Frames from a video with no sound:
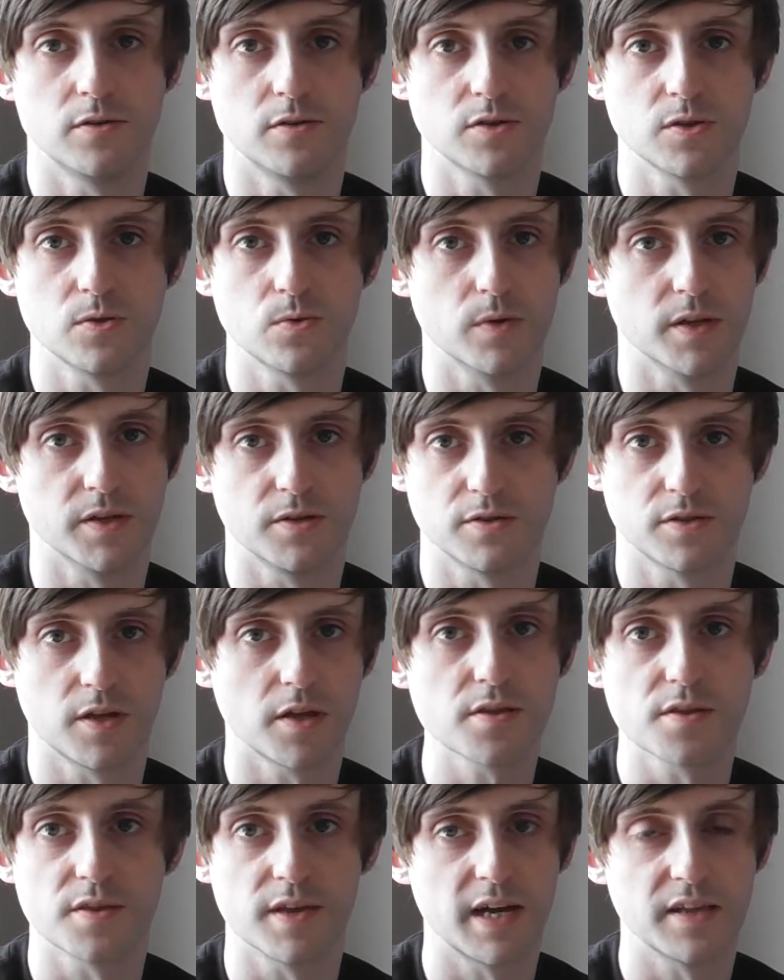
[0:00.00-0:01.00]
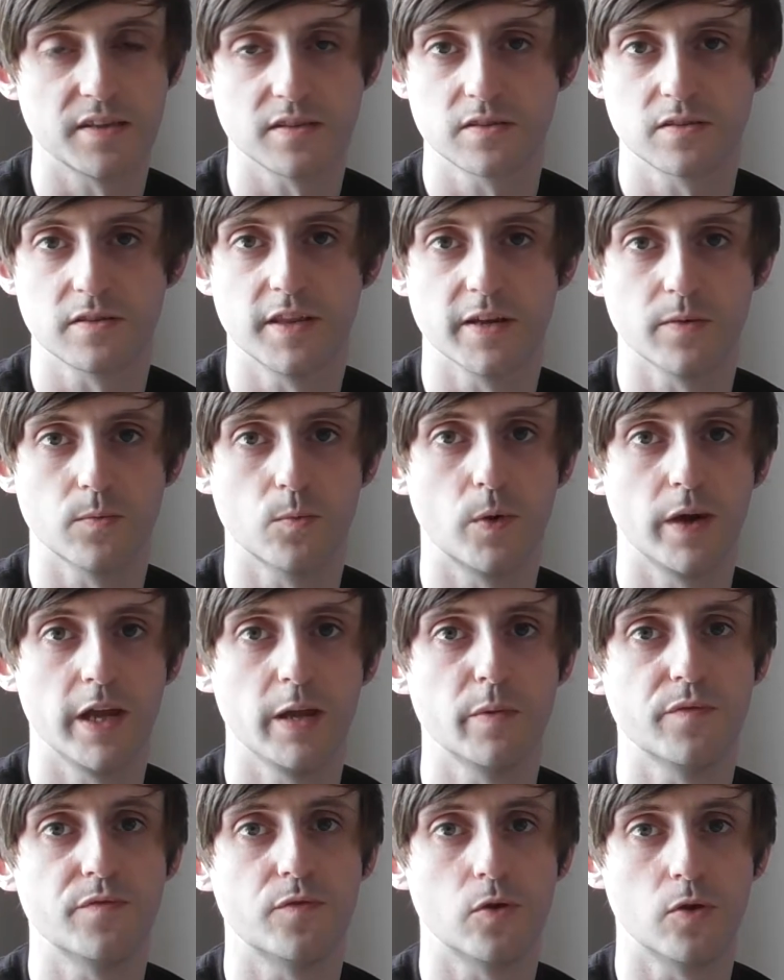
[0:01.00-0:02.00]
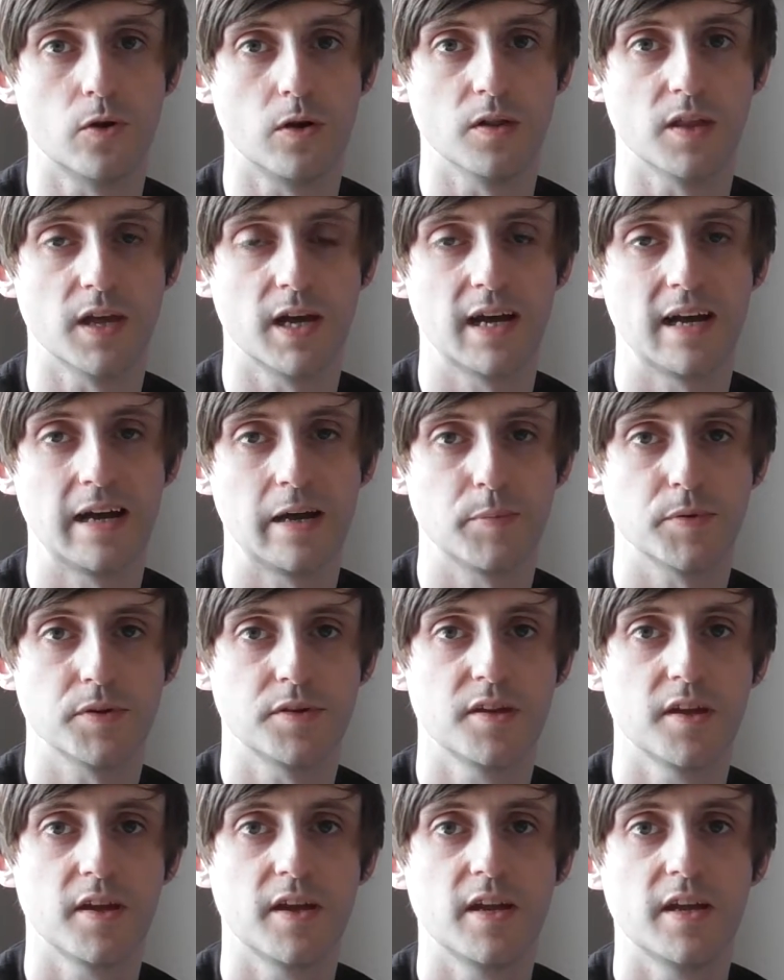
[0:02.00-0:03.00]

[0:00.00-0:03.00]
There's no like. There's none of that. It's like way before all that happened.